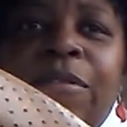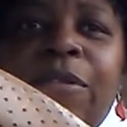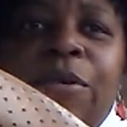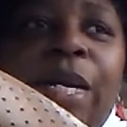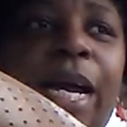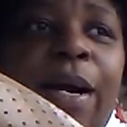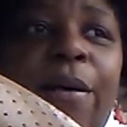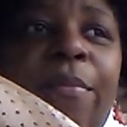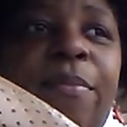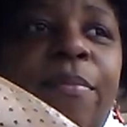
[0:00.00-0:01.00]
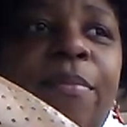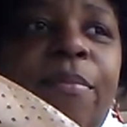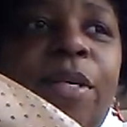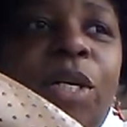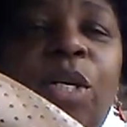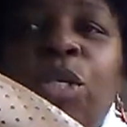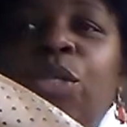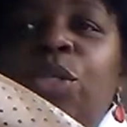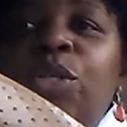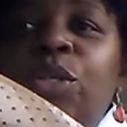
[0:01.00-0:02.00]
So now
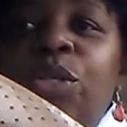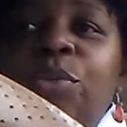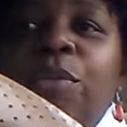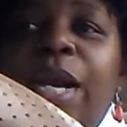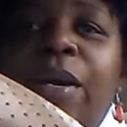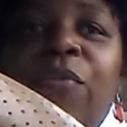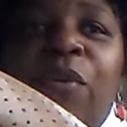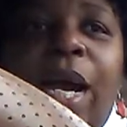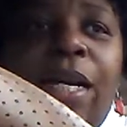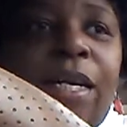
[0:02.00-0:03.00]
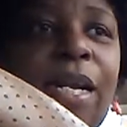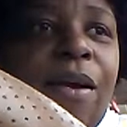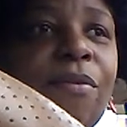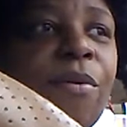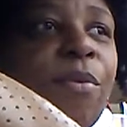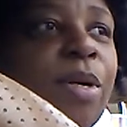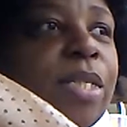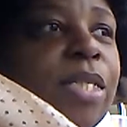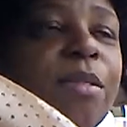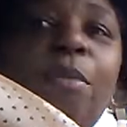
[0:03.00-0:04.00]
I'm good and ready to fight the devil
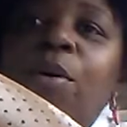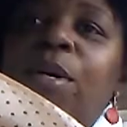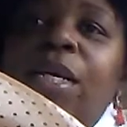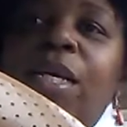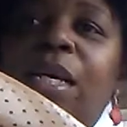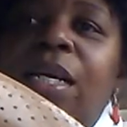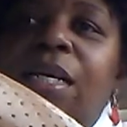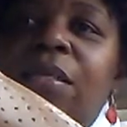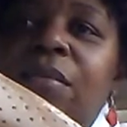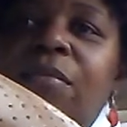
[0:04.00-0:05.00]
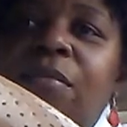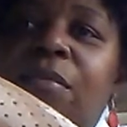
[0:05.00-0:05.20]
once more and again.